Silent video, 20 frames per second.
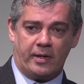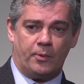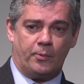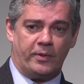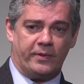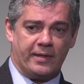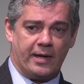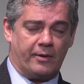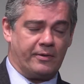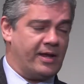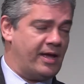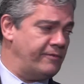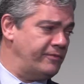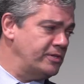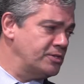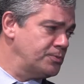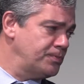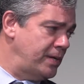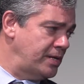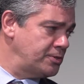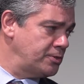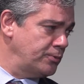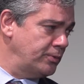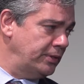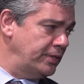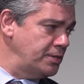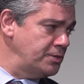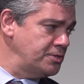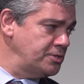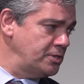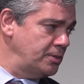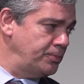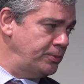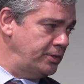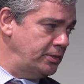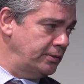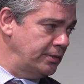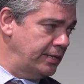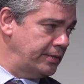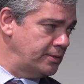without having a special relationship with
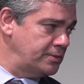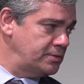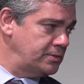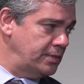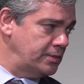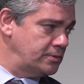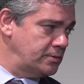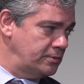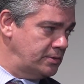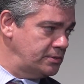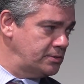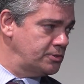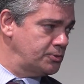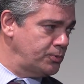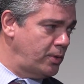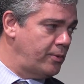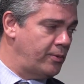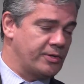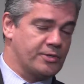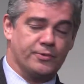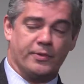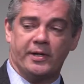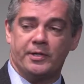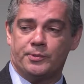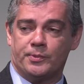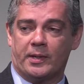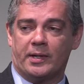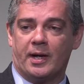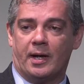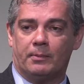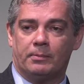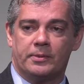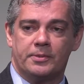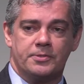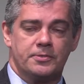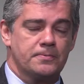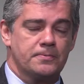the United States. So this is what we're trying to accomplish.